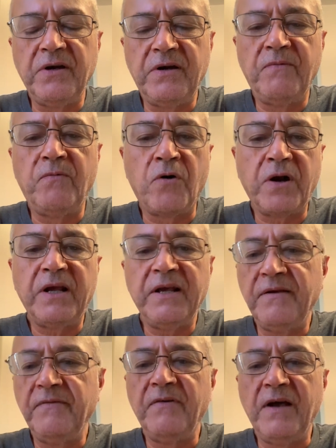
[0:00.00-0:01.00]
work
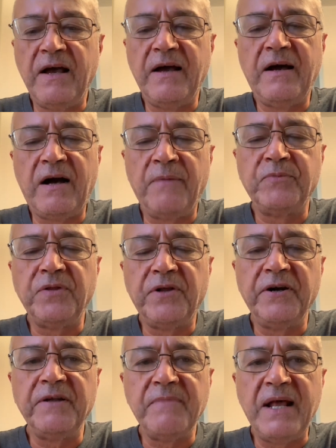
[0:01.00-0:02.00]
up to
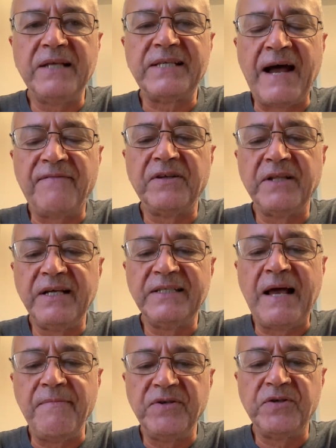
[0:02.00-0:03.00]
30 minutes after the
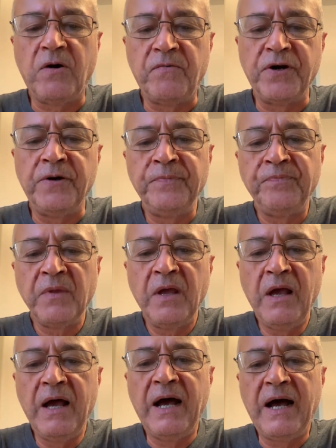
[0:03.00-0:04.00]
exam is over,
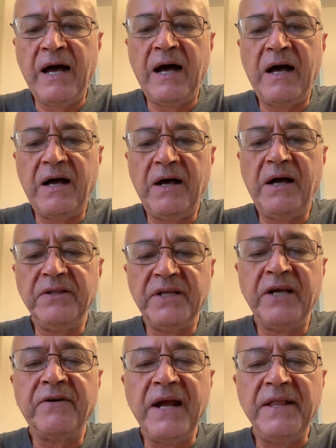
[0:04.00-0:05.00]
the
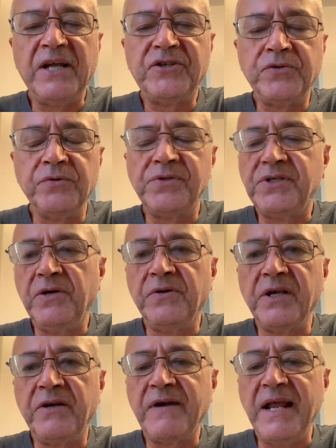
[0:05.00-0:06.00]
grade that you'll see on
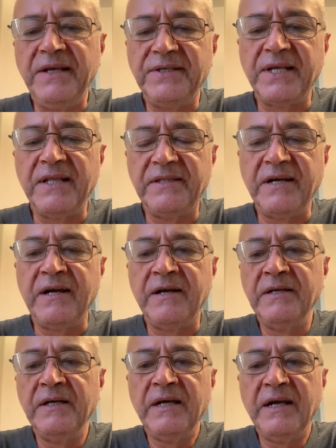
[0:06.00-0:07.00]
the grading center,
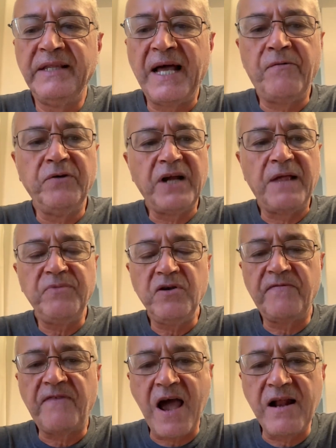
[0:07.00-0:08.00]
that will not be
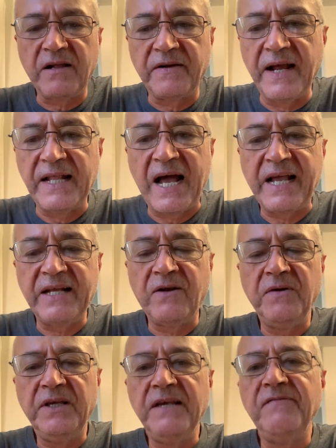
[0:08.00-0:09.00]
your final grade. I can
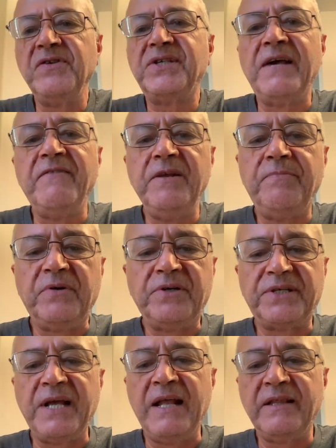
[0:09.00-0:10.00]
only give you
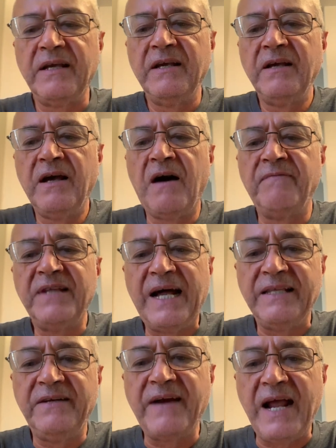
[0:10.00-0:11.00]
70% of
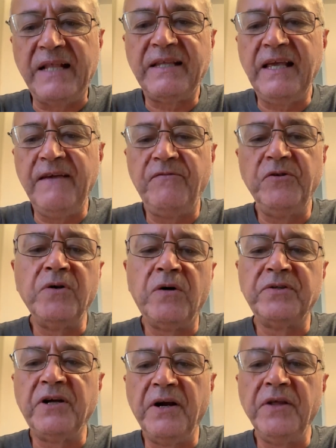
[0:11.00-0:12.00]
that grade if you
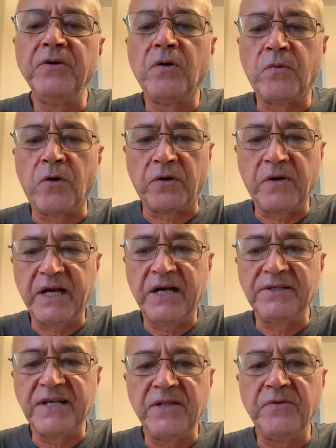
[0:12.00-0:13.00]
don't turn in your work, okay?
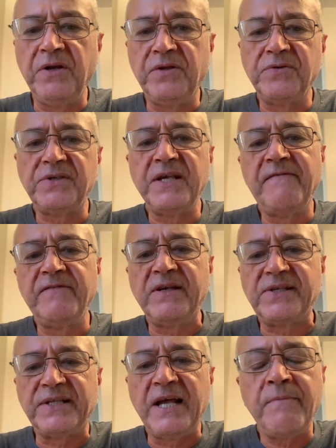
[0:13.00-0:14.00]
Because I do need to see every
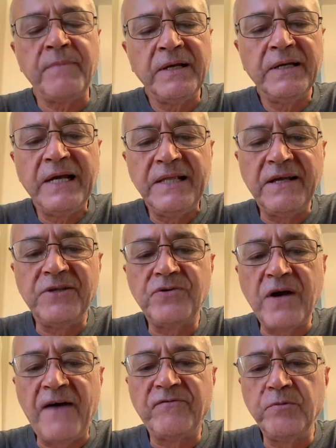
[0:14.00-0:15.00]
step that you
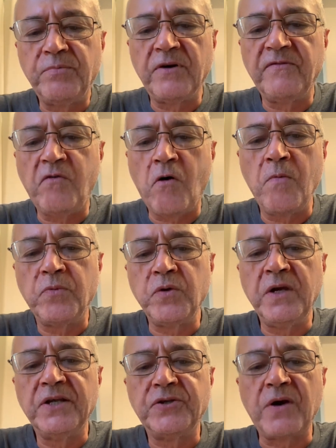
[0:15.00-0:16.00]
have to perform to
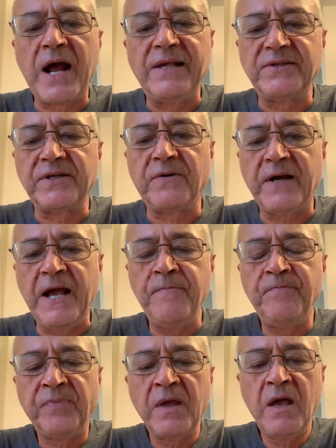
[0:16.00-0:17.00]
get your answer, okay?
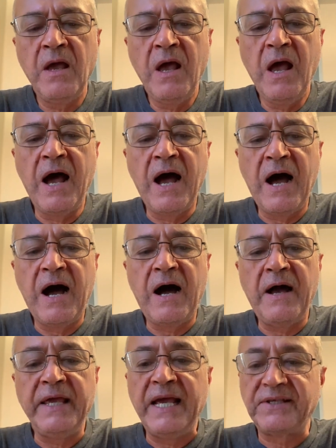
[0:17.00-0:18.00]

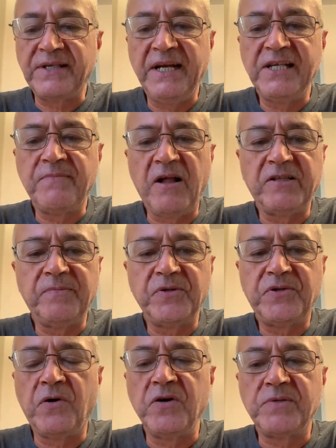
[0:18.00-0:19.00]
Yes, it is multiple
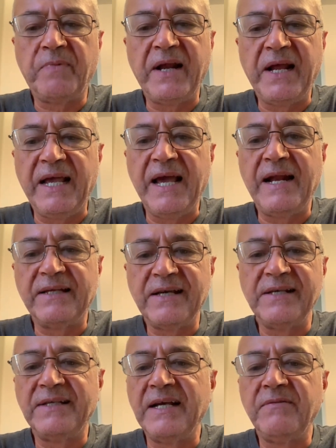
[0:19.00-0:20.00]
choice, but again, as
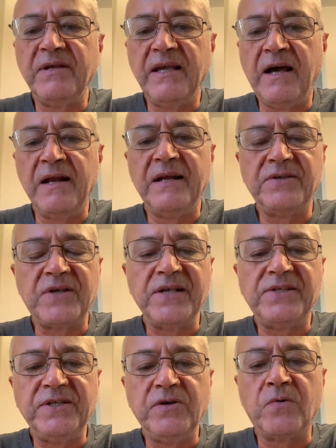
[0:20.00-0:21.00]
I said, unless I
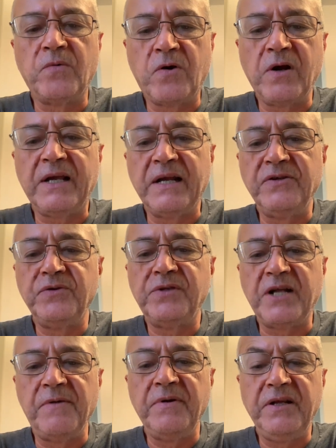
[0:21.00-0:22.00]
see your work and you
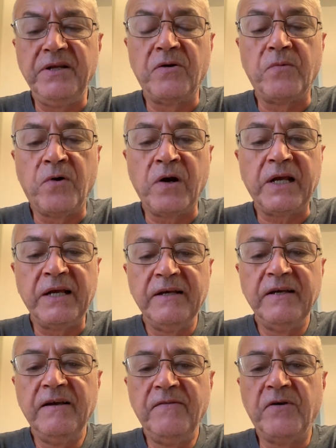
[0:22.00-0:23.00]
turn in your work
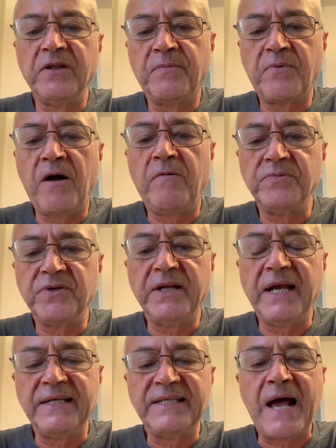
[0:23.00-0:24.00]
for the problems on
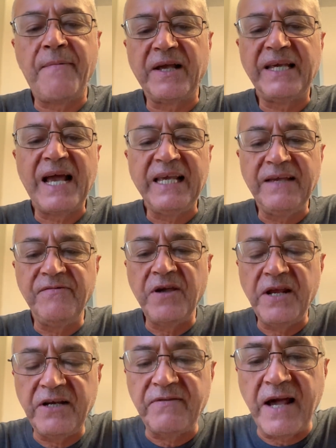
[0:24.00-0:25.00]
the exam, I can't give you
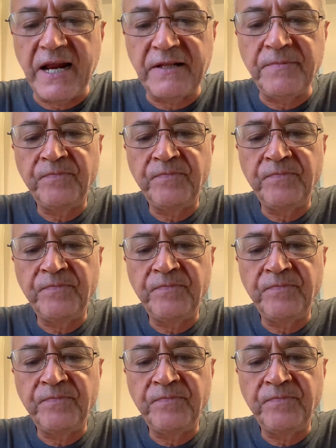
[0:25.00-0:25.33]
any credit.